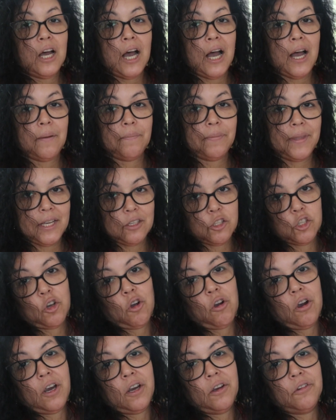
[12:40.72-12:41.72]
um, That
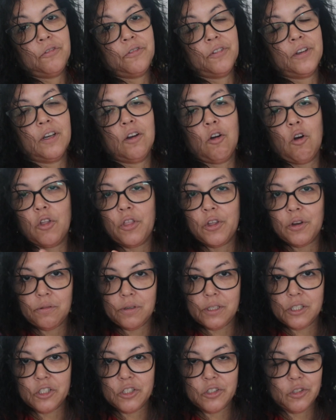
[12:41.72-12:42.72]
scarf, although
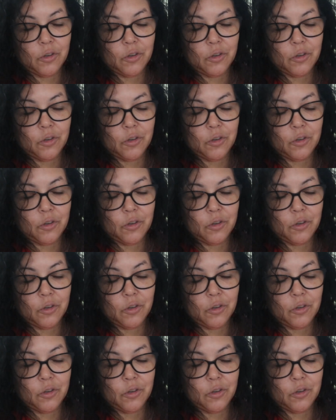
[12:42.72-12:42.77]
it's